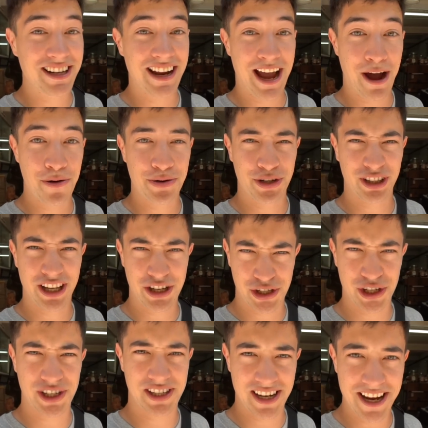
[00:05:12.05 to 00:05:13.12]
at how
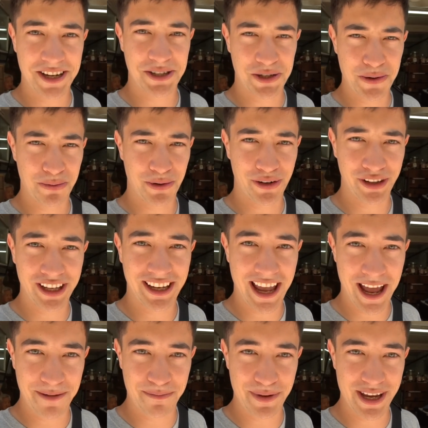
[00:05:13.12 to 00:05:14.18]
delicious snake soup really
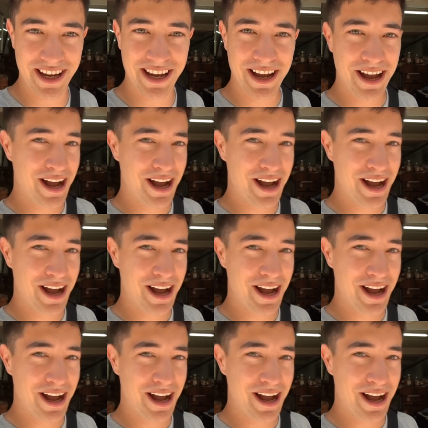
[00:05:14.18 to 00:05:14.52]
can be.